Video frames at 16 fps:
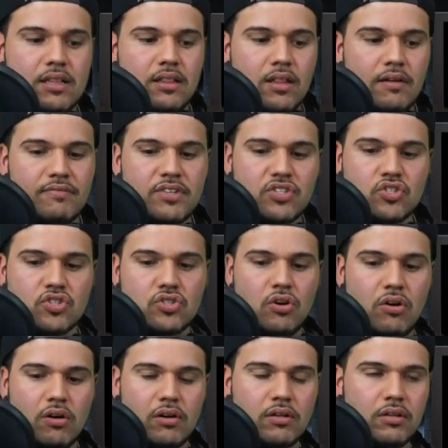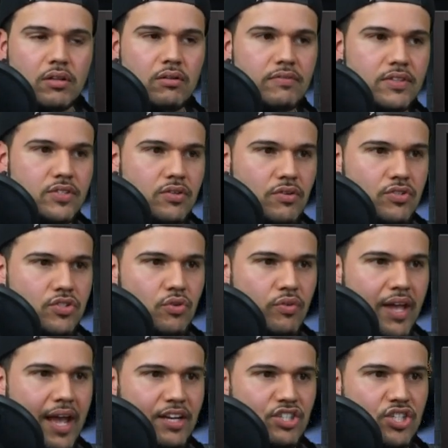Love this song. Love this song. So
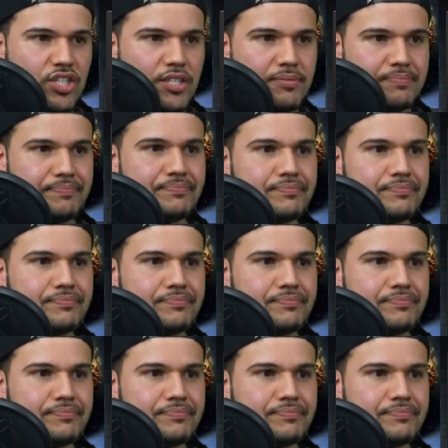catchy.